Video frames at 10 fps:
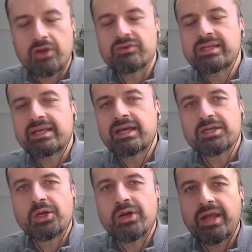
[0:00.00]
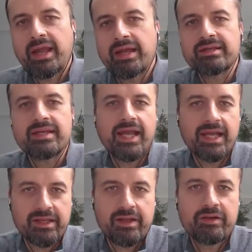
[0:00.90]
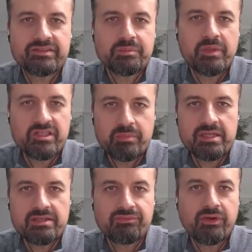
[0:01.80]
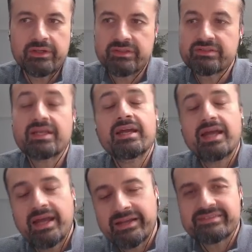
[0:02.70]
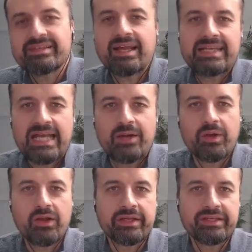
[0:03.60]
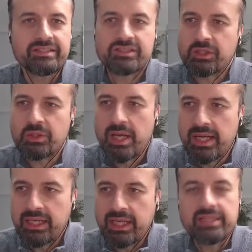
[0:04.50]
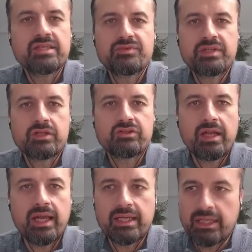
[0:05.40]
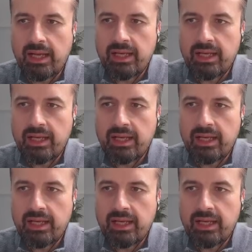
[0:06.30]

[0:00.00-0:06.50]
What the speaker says: I really can go ahead and customize my device exactly how I like it. So in this video today,